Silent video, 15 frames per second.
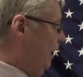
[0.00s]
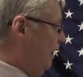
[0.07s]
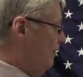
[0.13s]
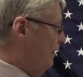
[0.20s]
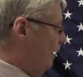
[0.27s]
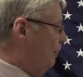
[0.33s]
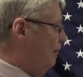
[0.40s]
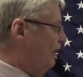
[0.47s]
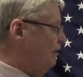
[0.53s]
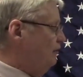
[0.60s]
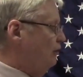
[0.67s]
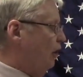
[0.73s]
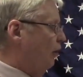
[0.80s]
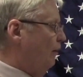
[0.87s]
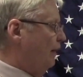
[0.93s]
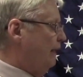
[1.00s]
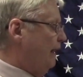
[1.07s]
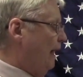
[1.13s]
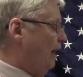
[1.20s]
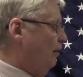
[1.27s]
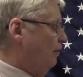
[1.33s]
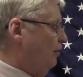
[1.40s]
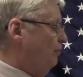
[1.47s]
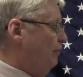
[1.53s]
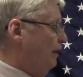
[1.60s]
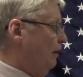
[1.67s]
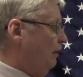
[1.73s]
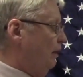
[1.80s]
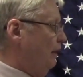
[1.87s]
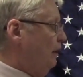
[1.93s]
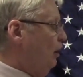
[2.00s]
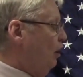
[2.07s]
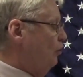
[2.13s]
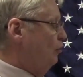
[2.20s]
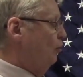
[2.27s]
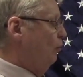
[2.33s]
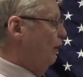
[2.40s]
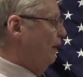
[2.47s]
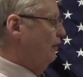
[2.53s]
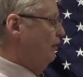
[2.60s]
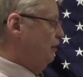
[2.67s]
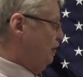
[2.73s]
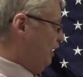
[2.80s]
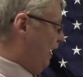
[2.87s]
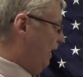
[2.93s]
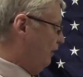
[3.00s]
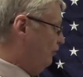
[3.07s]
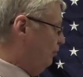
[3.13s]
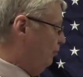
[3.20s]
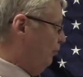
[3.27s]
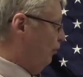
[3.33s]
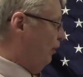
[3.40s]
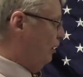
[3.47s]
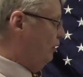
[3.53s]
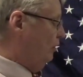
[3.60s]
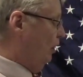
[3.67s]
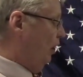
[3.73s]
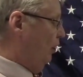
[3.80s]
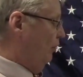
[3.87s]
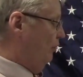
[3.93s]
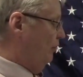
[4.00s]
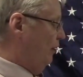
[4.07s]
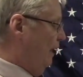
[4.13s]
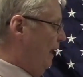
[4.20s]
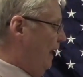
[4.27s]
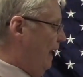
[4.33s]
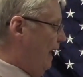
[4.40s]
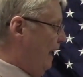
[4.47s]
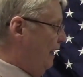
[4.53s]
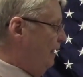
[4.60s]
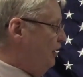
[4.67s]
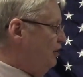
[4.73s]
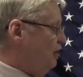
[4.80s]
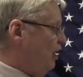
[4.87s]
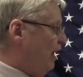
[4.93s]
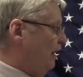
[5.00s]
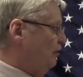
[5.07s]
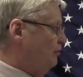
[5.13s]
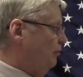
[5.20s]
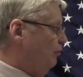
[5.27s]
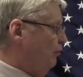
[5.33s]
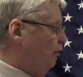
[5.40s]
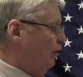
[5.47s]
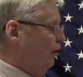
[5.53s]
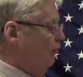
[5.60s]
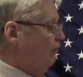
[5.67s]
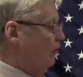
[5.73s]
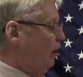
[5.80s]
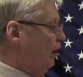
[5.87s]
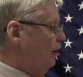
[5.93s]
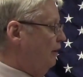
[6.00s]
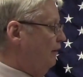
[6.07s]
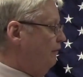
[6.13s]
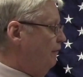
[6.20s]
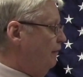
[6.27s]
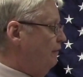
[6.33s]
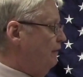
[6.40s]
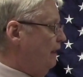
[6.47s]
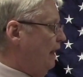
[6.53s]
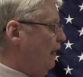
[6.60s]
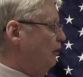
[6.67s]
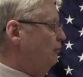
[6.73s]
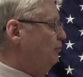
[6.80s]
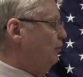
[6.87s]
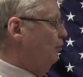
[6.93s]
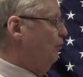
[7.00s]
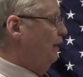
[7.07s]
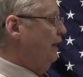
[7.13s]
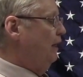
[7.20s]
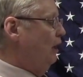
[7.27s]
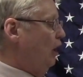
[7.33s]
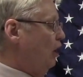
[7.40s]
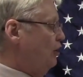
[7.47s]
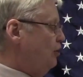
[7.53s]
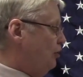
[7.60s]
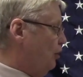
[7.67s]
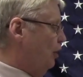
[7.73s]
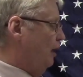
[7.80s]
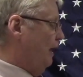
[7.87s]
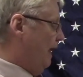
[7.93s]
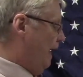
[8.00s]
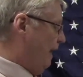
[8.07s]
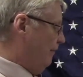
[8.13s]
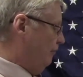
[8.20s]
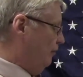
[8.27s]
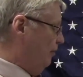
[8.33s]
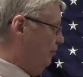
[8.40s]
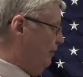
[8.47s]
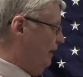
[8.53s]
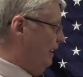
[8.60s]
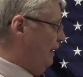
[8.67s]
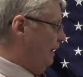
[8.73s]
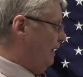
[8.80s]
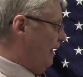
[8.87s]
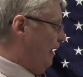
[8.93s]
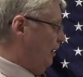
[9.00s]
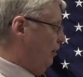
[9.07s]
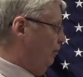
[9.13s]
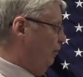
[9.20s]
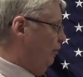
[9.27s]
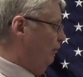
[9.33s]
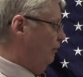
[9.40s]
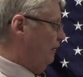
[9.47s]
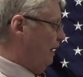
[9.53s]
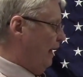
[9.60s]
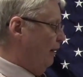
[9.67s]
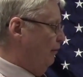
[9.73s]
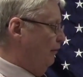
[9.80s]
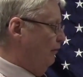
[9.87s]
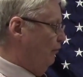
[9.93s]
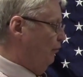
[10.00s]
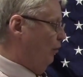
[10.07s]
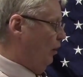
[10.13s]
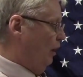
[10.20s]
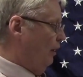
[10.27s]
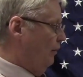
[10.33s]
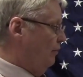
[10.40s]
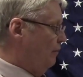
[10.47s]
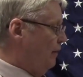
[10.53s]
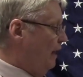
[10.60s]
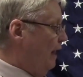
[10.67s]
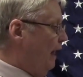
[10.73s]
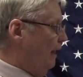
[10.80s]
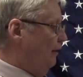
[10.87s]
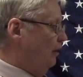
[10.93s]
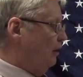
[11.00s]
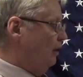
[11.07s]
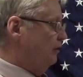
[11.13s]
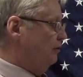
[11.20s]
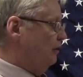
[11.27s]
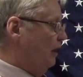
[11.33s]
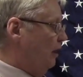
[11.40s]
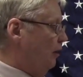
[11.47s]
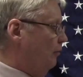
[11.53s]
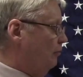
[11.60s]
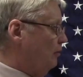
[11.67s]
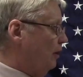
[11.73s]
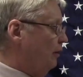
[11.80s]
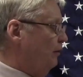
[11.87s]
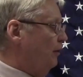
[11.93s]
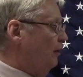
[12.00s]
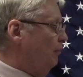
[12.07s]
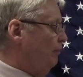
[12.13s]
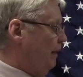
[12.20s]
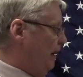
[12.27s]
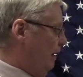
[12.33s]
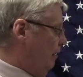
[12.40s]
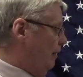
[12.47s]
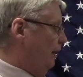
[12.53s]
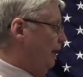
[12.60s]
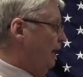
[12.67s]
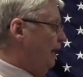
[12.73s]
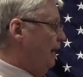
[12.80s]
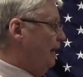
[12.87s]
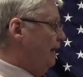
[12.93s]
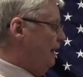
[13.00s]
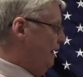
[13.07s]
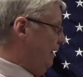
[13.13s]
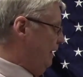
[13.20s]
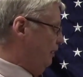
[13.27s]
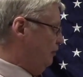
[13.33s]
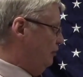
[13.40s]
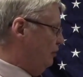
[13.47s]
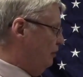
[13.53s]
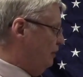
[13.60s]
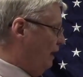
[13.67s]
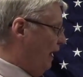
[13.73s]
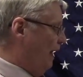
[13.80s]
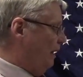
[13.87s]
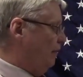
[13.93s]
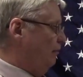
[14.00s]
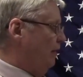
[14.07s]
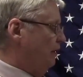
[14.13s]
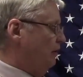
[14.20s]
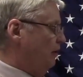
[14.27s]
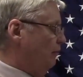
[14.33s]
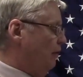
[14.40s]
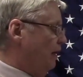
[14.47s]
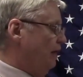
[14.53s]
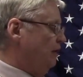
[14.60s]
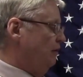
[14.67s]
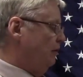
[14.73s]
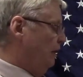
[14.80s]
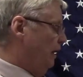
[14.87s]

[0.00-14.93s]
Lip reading: There is no accountability to where the child support goes. Any child support over $150 per week should have to be accounted for. And the custodial parent needs to document the money